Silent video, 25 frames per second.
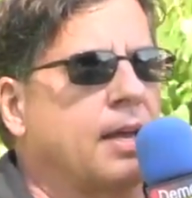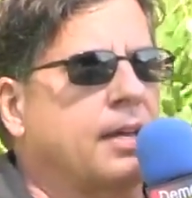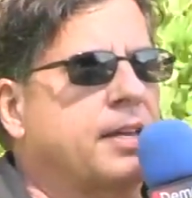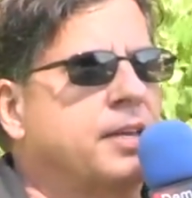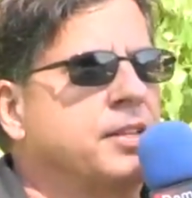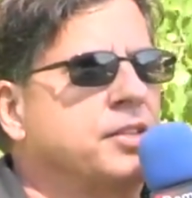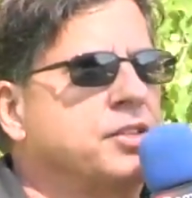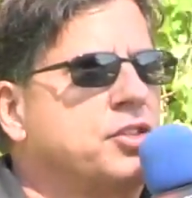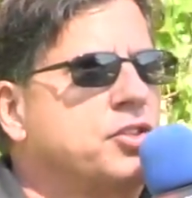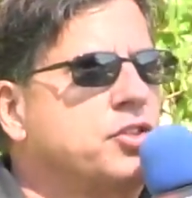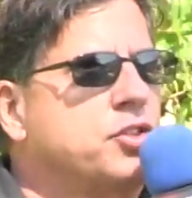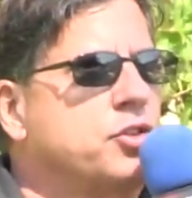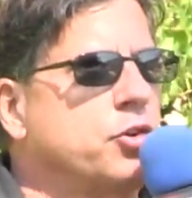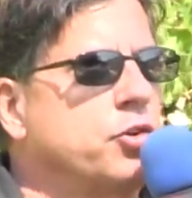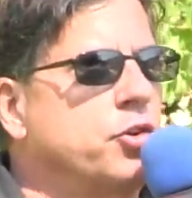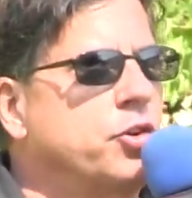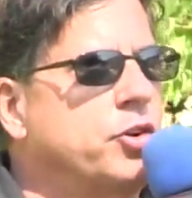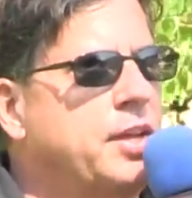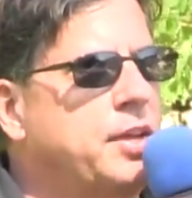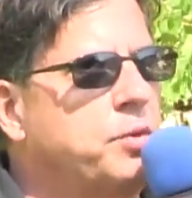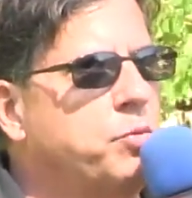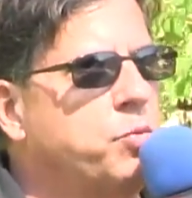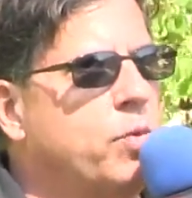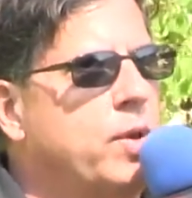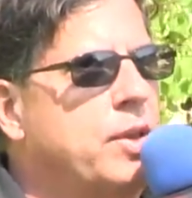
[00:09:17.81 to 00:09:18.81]

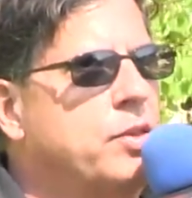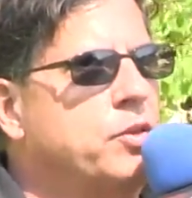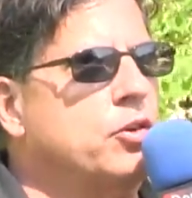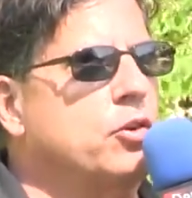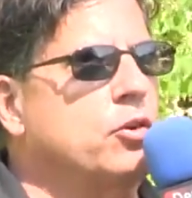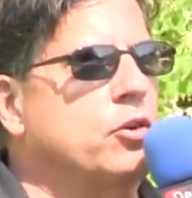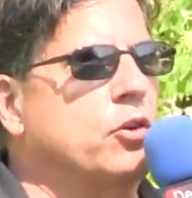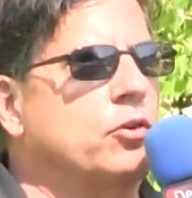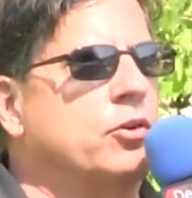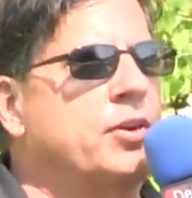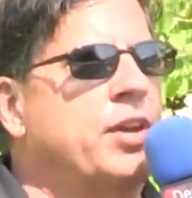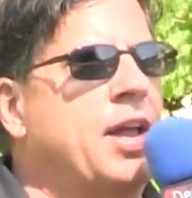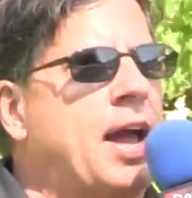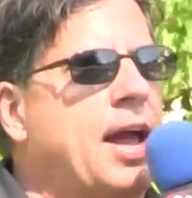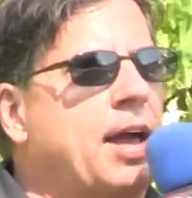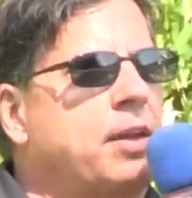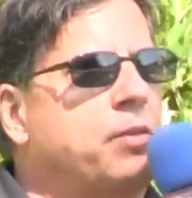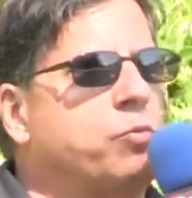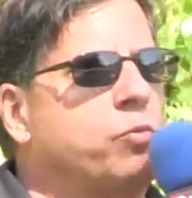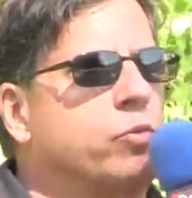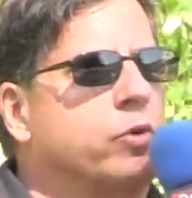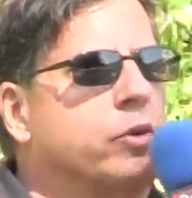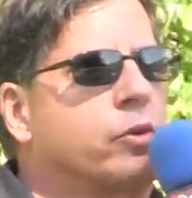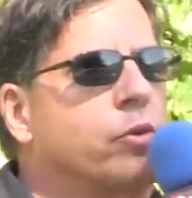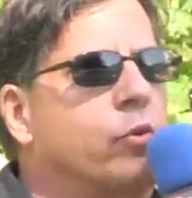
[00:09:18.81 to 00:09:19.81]
concerning whether or
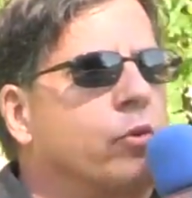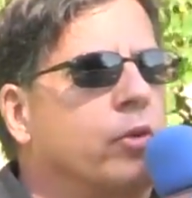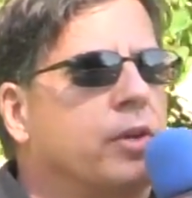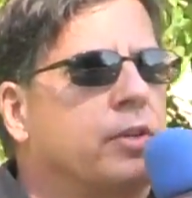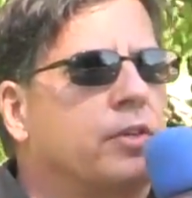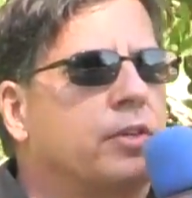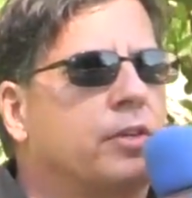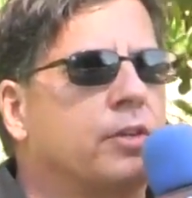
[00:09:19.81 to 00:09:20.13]
not we're going